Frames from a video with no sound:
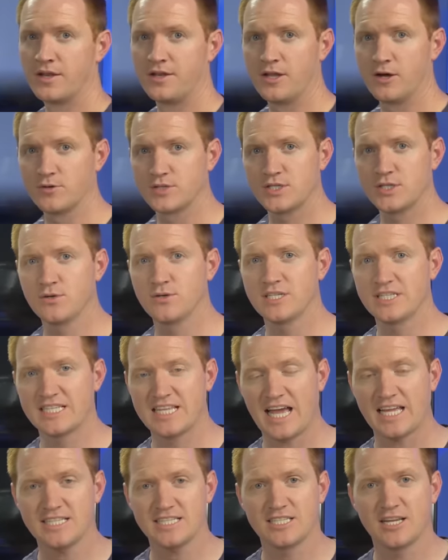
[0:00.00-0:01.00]
Now, as soon as
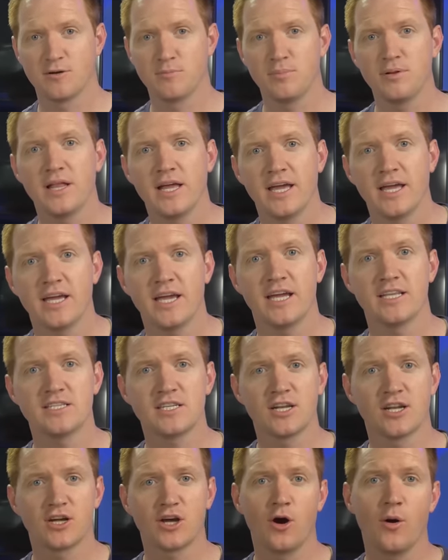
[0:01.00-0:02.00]
that's done playing,
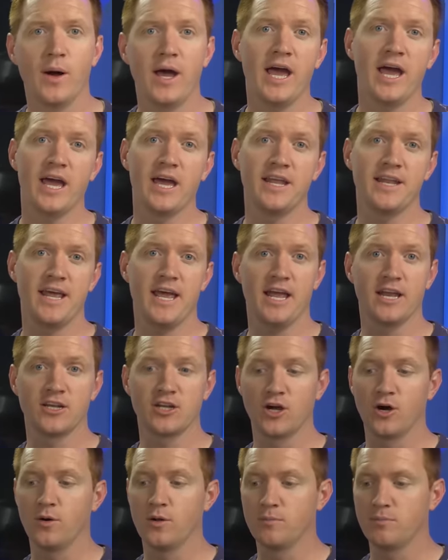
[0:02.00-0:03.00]
it's gonna go ahead
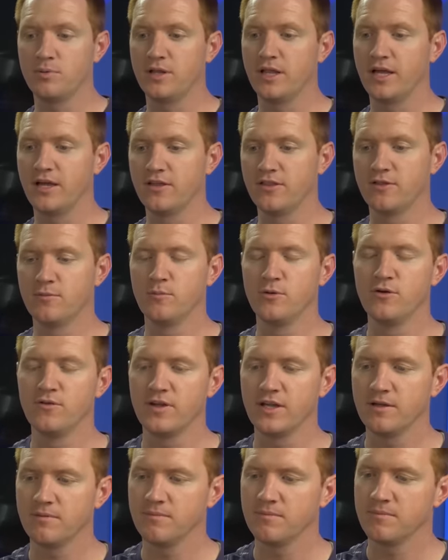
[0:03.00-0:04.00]
and go and play the movie.